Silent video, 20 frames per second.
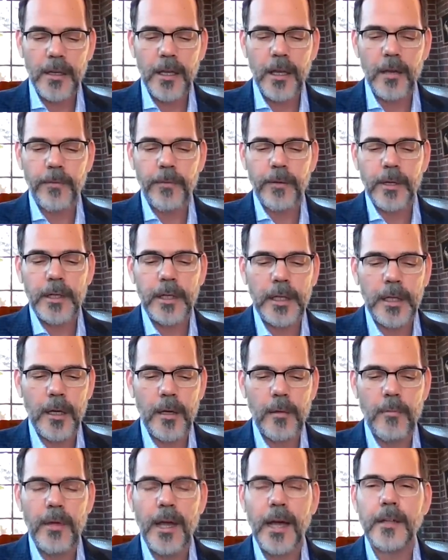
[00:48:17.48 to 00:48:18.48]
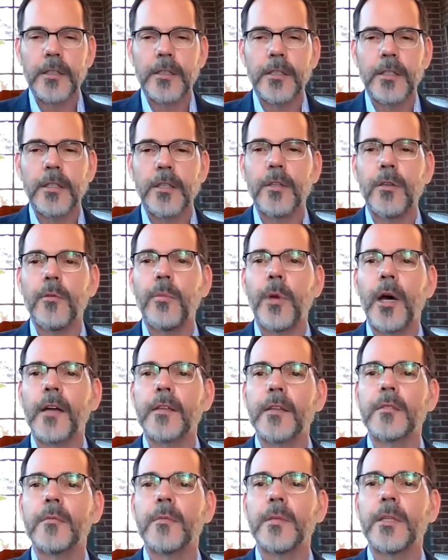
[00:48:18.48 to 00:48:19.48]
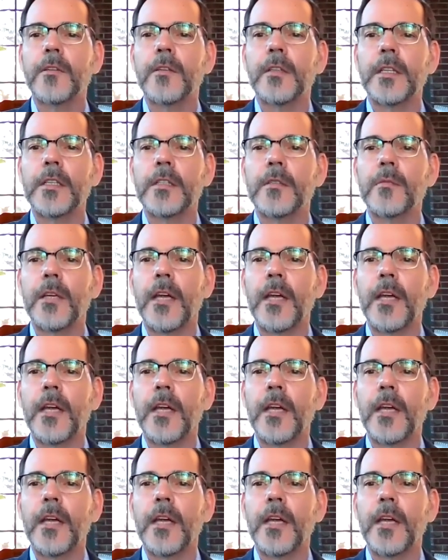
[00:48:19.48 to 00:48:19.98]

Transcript: if we're going to imagine new possibilities,